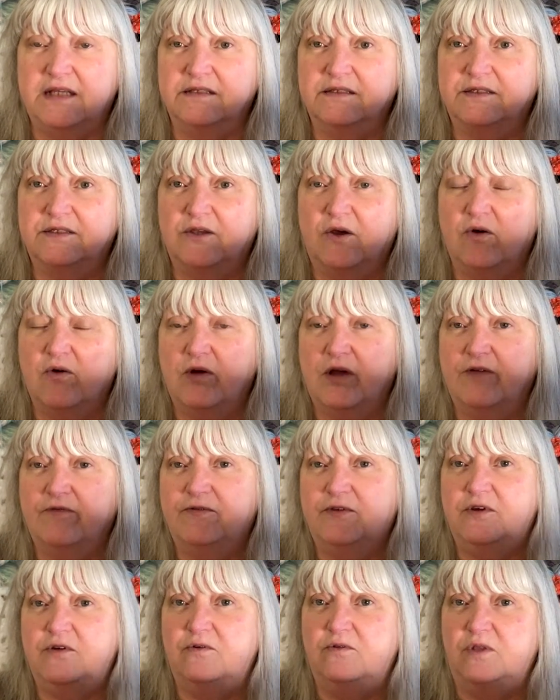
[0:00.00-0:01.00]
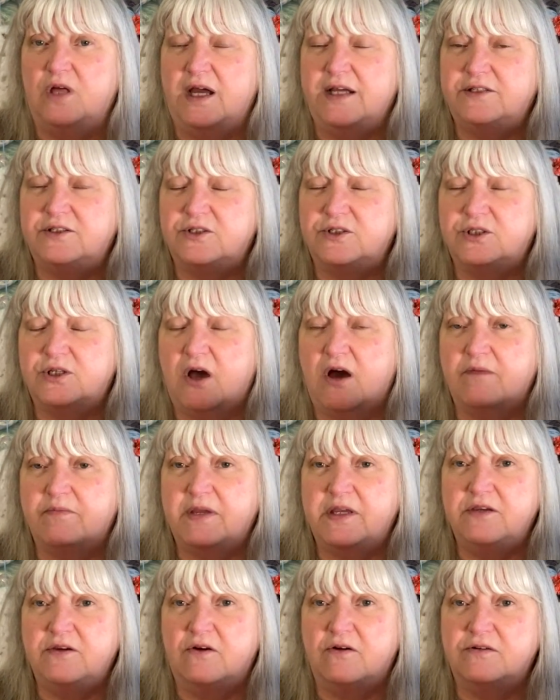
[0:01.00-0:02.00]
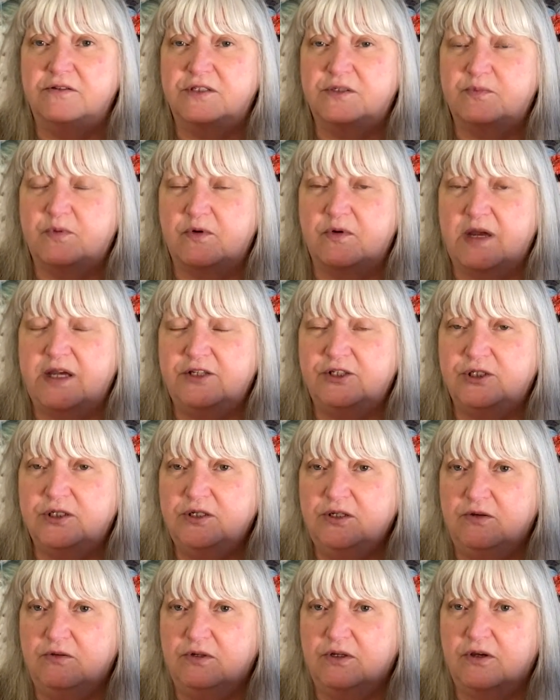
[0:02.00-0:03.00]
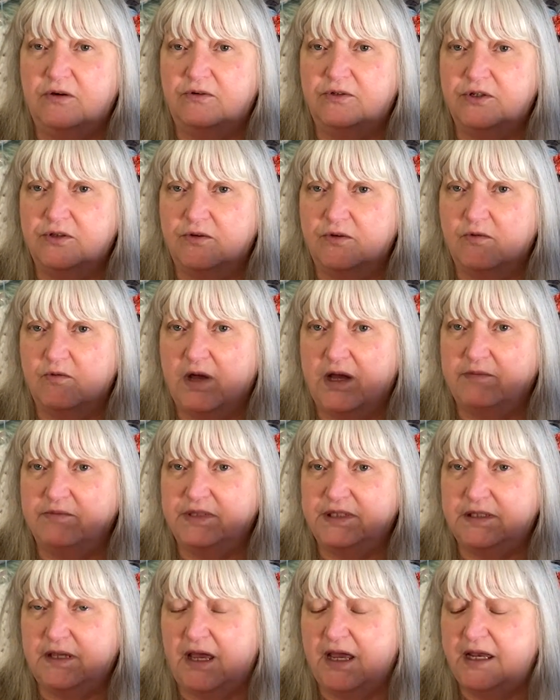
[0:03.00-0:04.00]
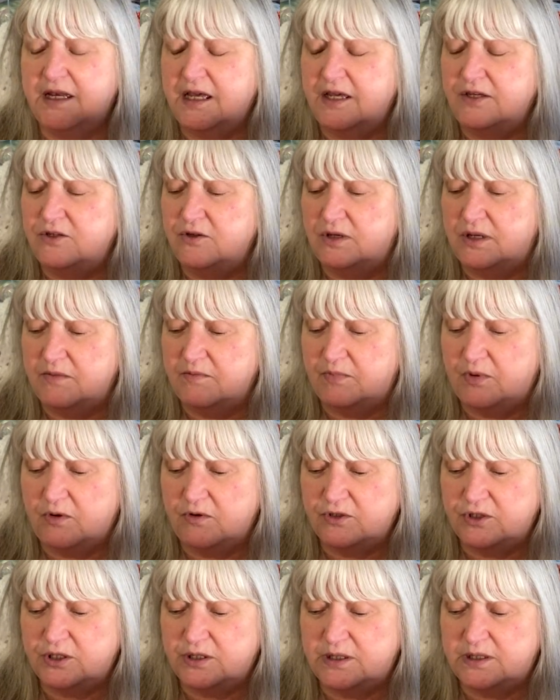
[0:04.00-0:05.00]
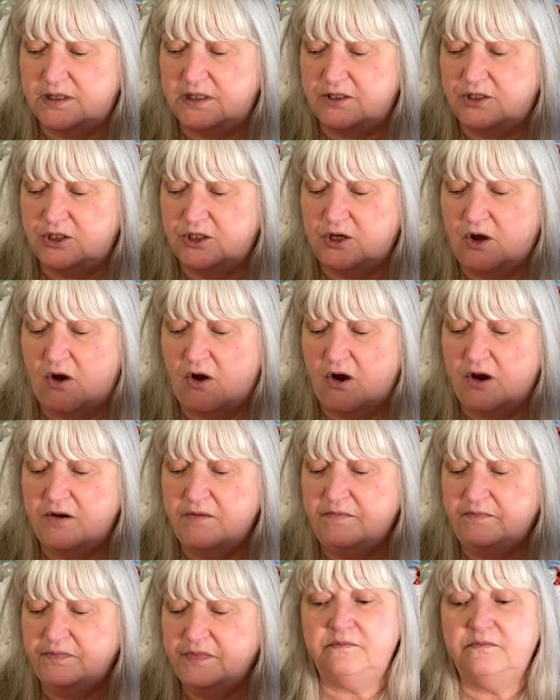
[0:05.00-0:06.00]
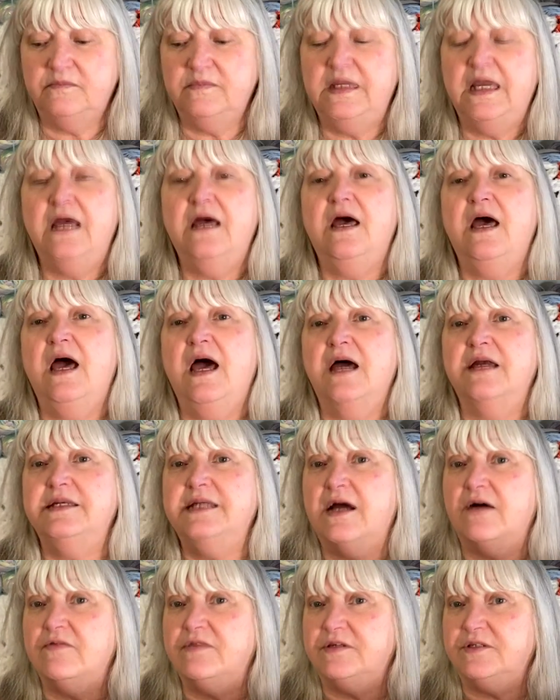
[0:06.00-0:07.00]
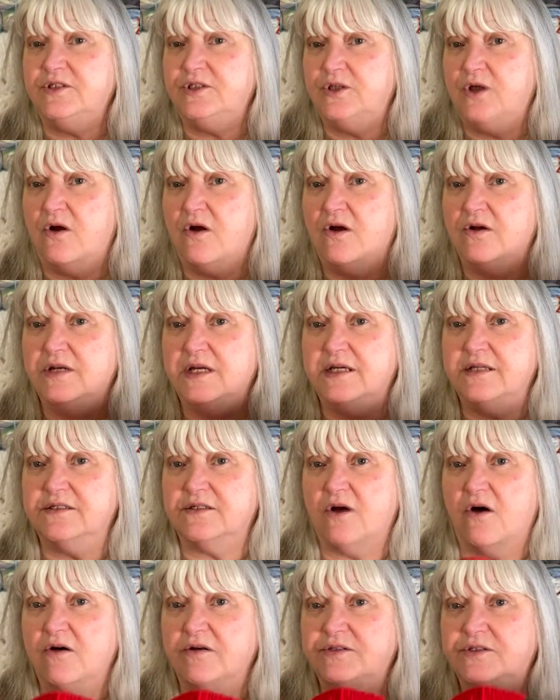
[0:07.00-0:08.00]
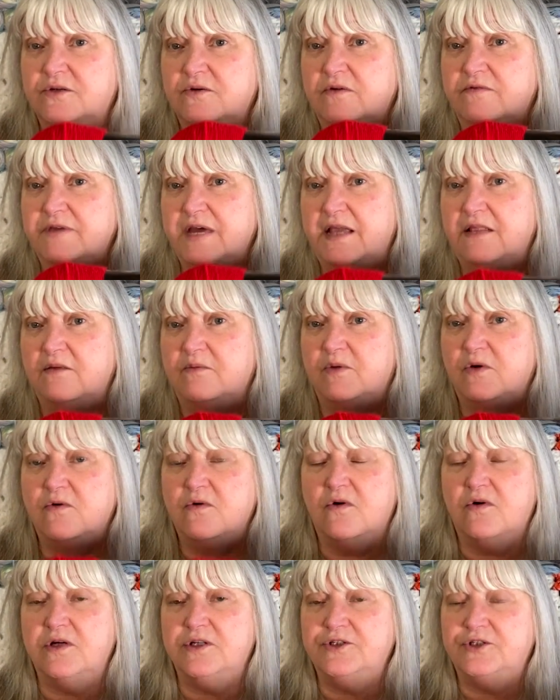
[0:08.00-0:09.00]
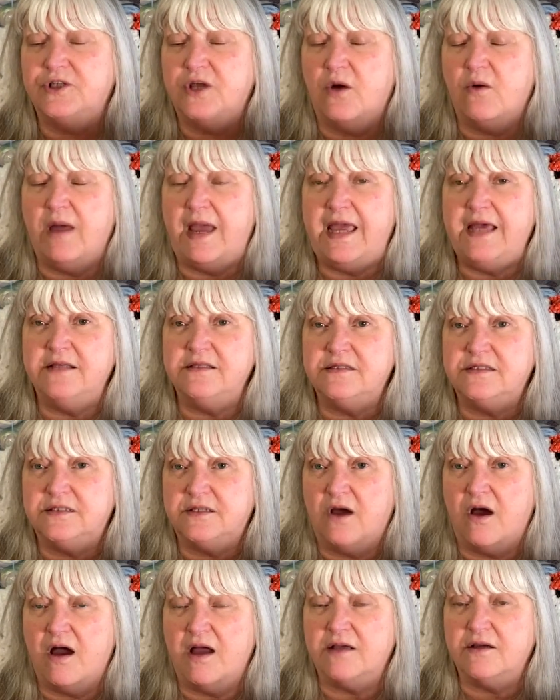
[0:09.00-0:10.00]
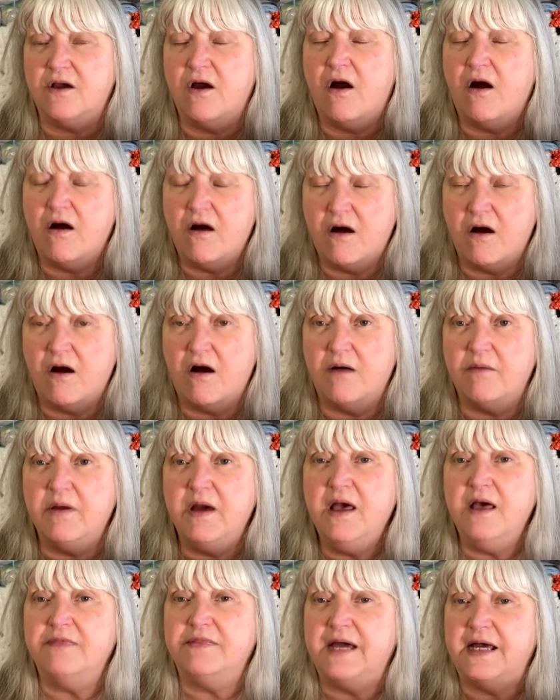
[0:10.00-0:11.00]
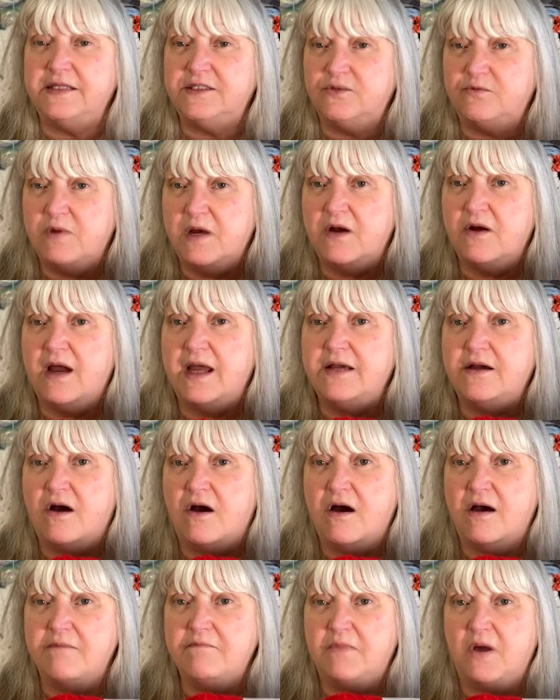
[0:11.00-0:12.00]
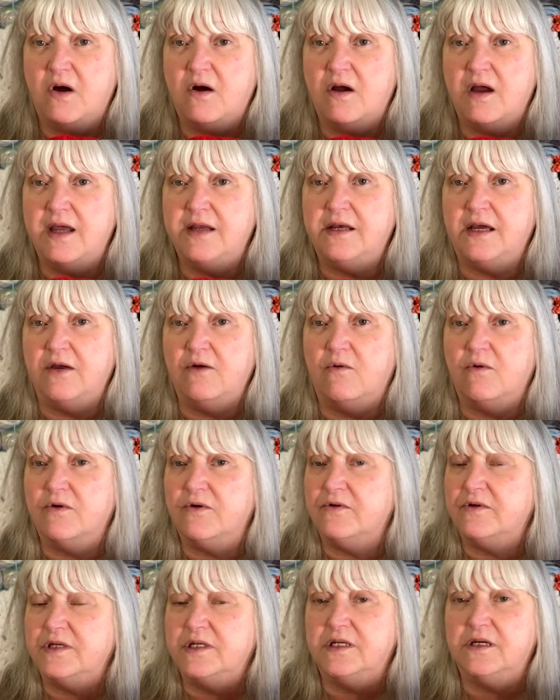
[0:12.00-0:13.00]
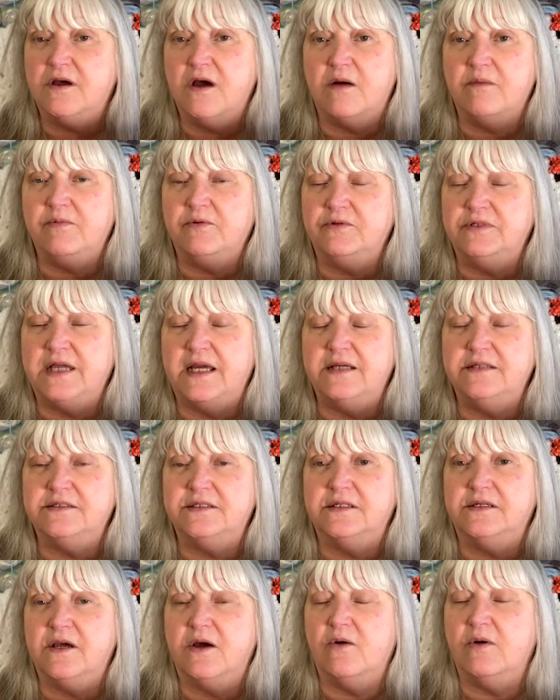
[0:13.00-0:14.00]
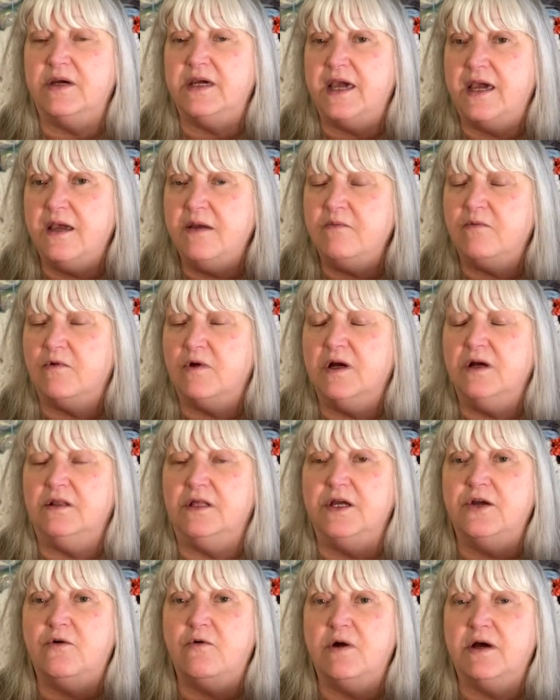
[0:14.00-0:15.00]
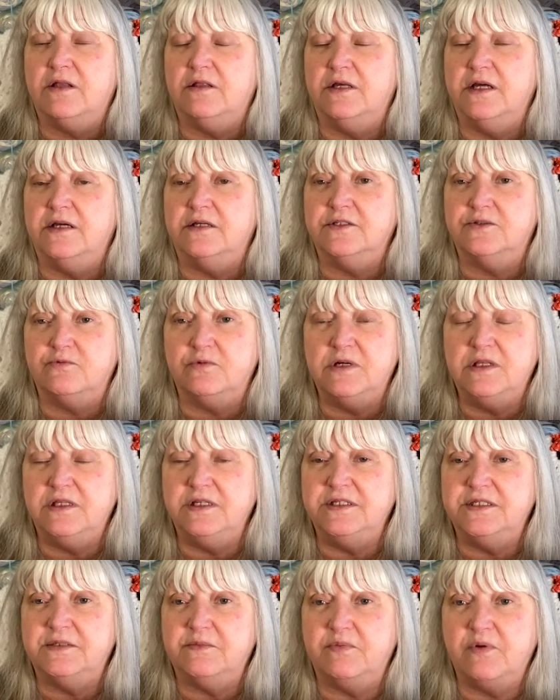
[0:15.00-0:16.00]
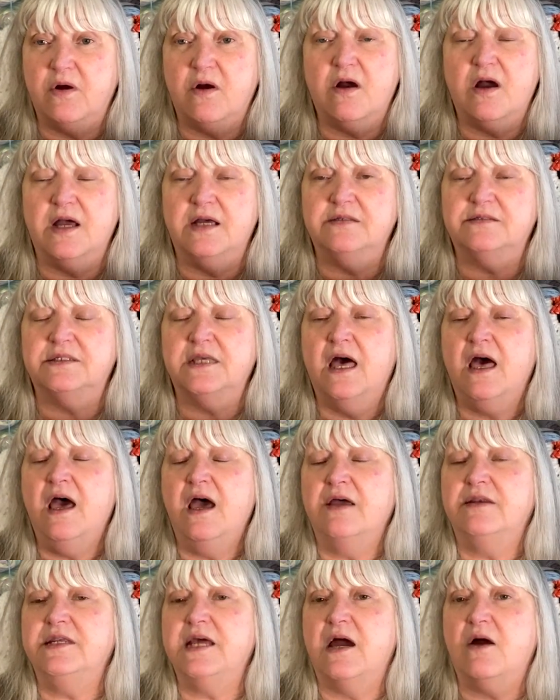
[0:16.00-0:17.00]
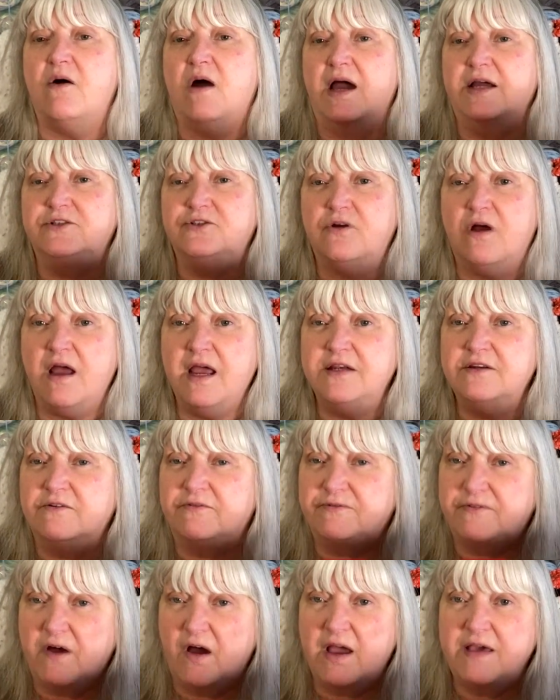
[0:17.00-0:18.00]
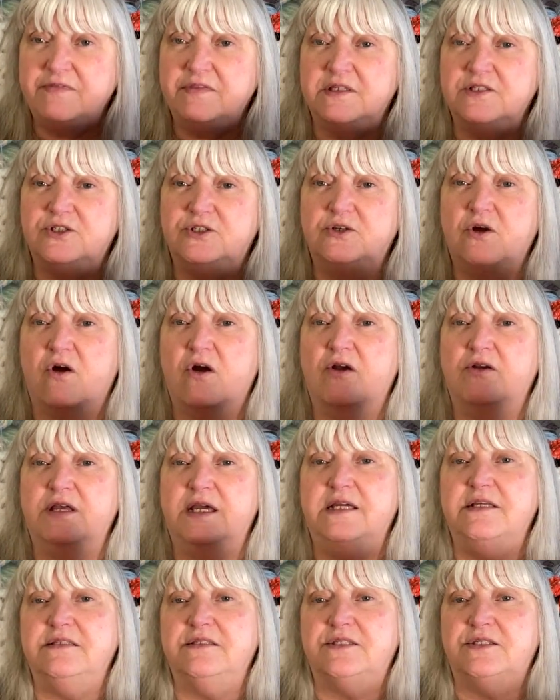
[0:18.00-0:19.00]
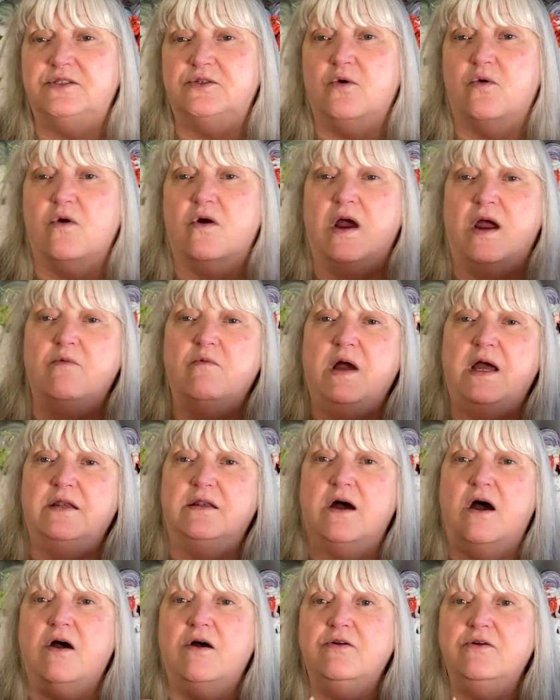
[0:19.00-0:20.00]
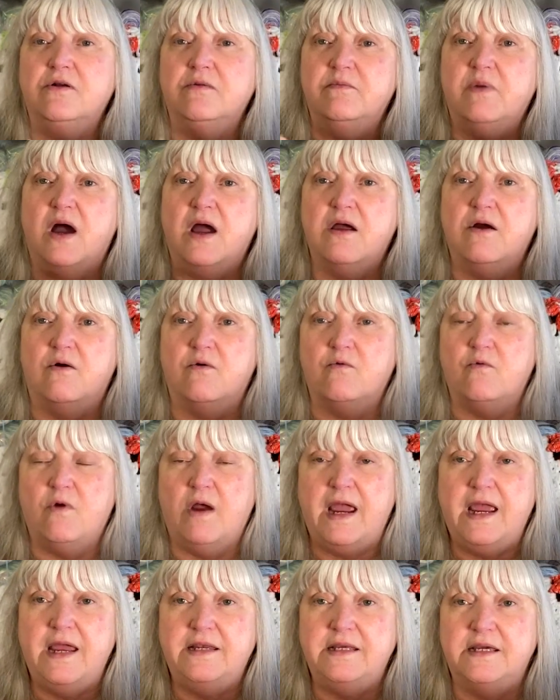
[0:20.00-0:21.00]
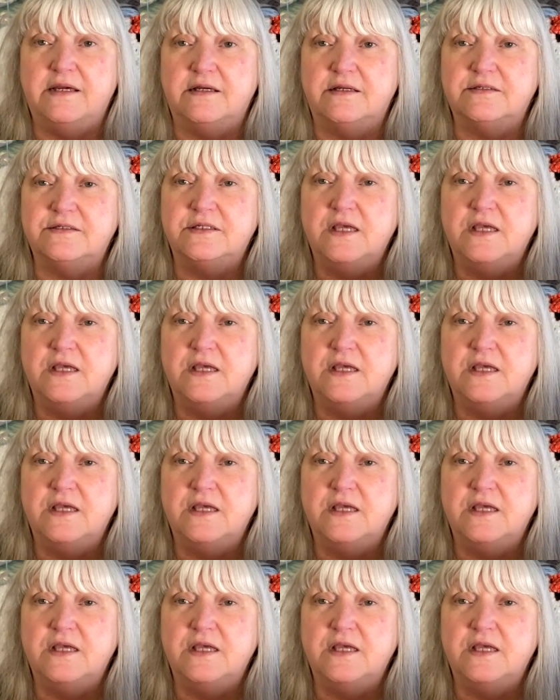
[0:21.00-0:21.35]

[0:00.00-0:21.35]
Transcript: So if you like to shop at Yarnspiration, you can go to their website and you can purchase this yarn. Now this yarn is also available on Joanns.com. That's where I got mine. I ordered it a couple days ago. It came really quickly. I was really surprised. Now I tried to find this yarn in store. I went in a 100-mile radius